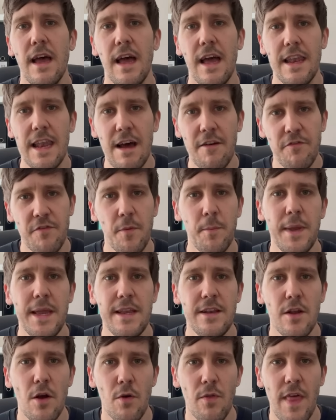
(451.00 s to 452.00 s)
and have
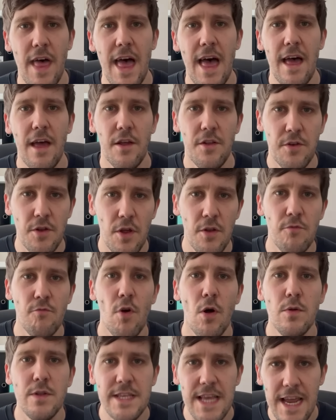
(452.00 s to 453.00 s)
Fabinho there and, and
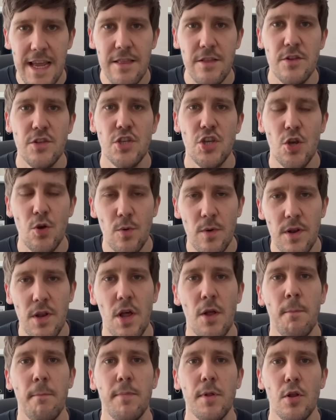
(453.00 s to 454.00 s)
rotate the two and,
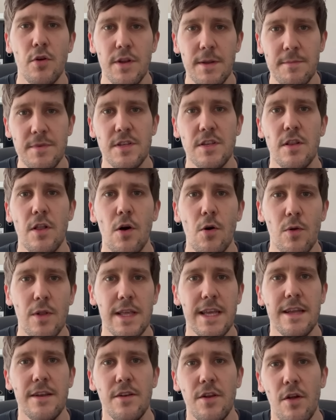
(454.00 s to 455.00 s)
and blow him
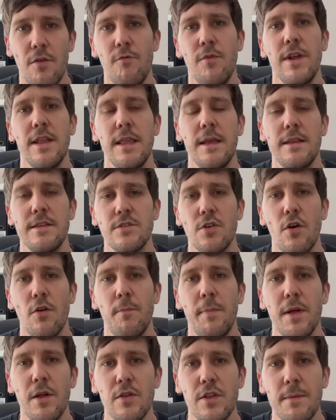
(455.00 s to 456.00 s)
slowly and, and really sort
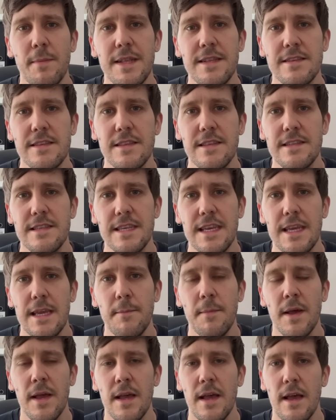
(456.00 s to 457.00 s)
of build him into the
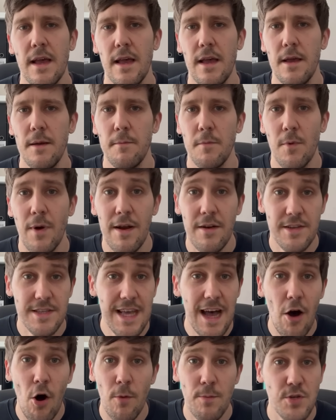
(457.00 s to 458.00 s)
team. Um, whereas
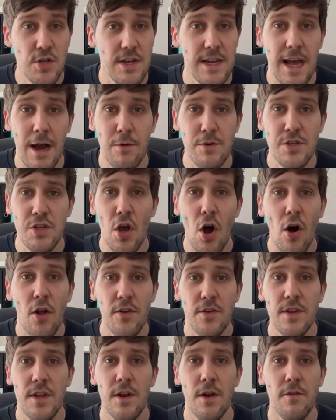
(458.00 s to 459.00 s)
that option now is
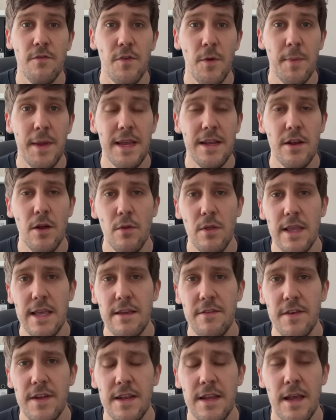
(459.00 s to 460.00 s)
gone. You know, Fabinho
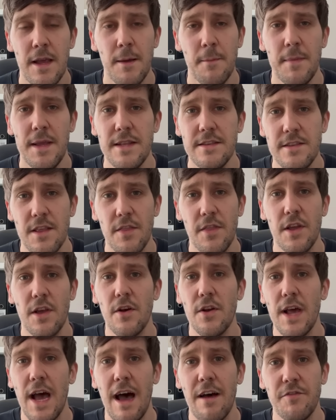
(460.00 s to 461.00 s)
leaving means that they're
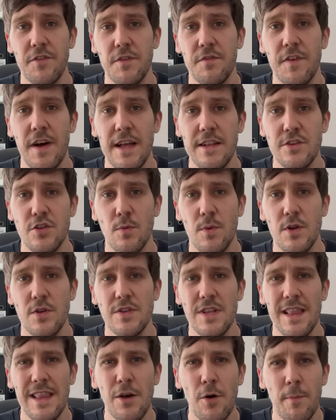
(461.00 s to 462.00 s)
going to have to find someone
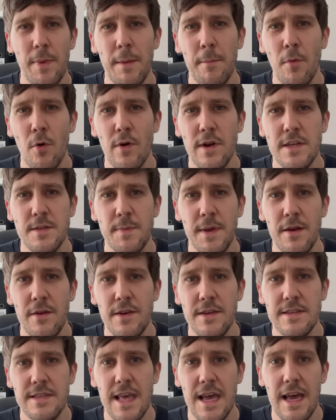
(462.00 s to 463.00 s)
who's a little bit more
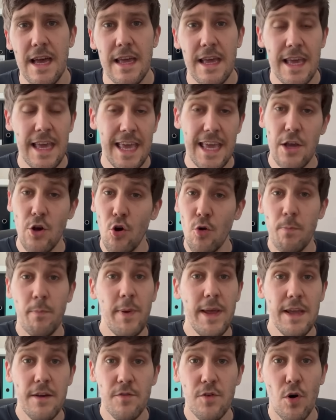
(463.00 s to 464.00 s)
experienced there. It could
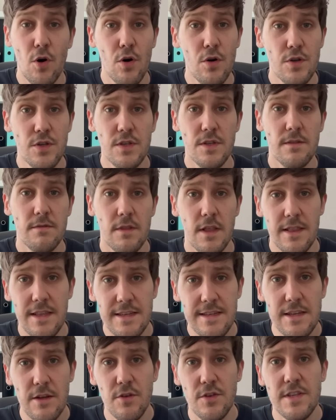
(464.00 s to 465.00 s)
be, of course, that they
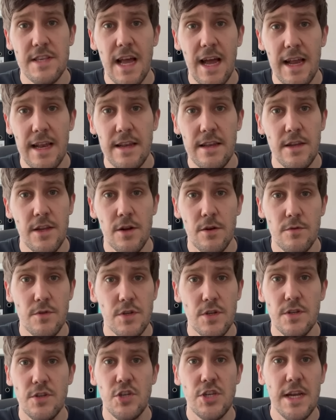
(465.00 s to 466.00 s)
still sign, you know,
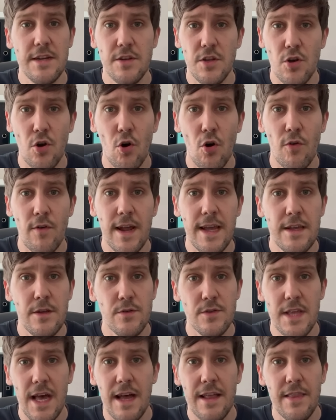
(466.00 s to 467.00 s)
Cheick Doucoure,
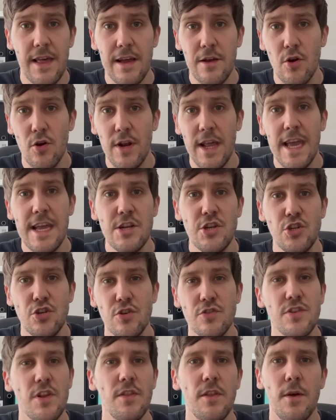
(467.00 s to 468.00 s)
who's that, that good age,
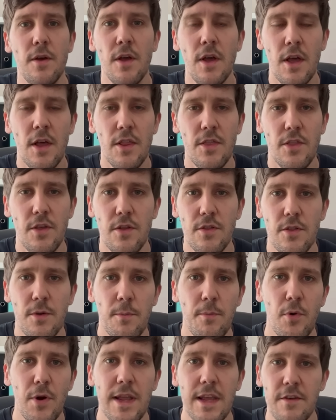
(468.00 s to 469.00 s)
just on the, the, the
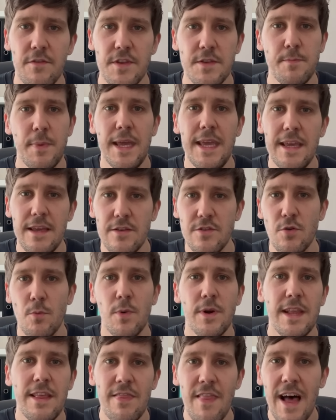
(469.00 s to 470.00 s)
brink of his peak,
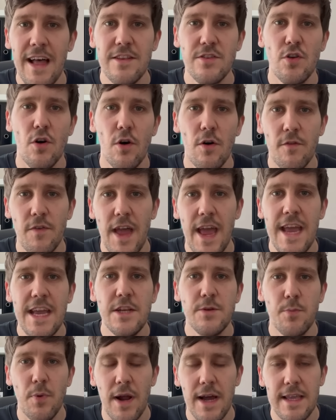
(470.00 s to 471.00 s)
someone in that sort of
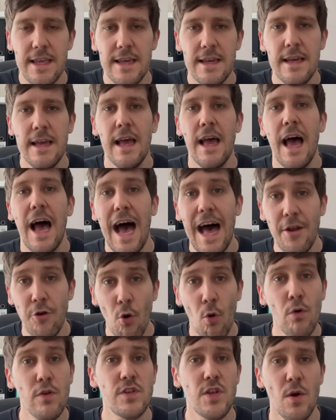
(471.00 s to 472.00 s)
age bracket, and
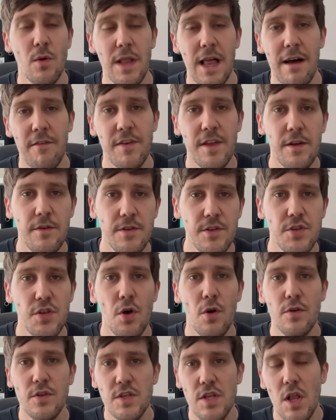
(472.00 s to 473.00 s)
also Lavia and
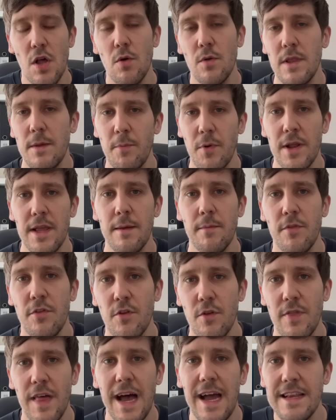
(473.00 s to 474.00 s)
sort of slowly bring him
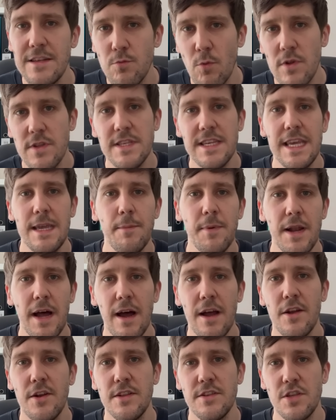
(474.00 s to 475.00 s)
through. That is one to keep an
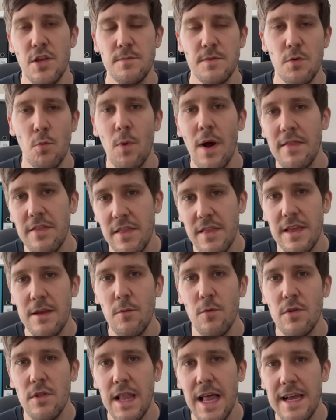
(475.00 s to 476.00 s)
eye on in terms of whether they
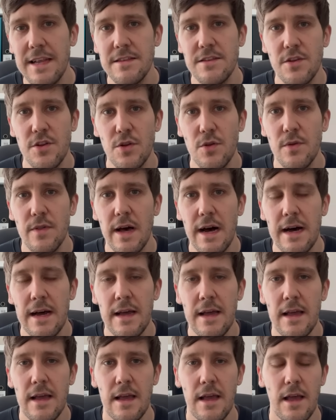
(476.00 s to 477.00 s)
would like to do that.
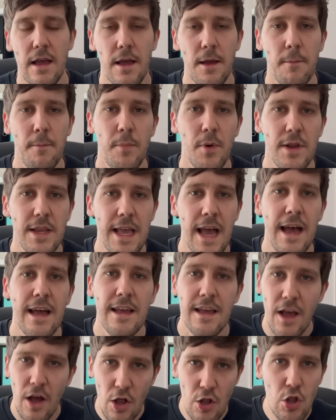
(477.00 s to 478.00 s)
Um, but yeah,
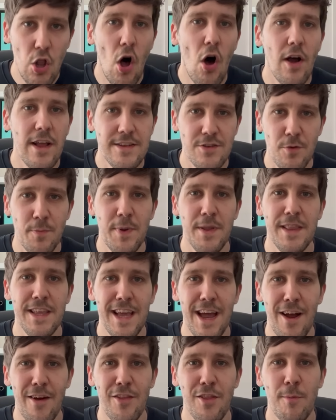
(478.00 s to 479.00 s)
a lot is up in the
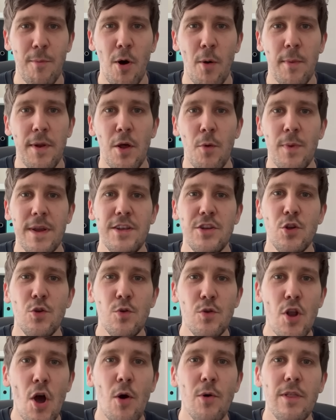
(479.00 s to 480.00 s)
air at the moment, and we
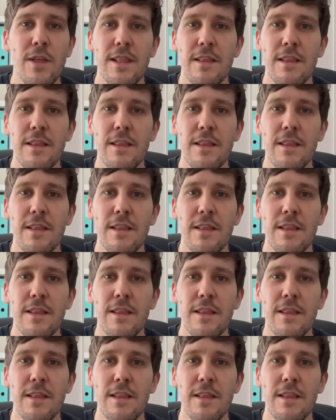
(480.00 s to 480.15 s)
do know that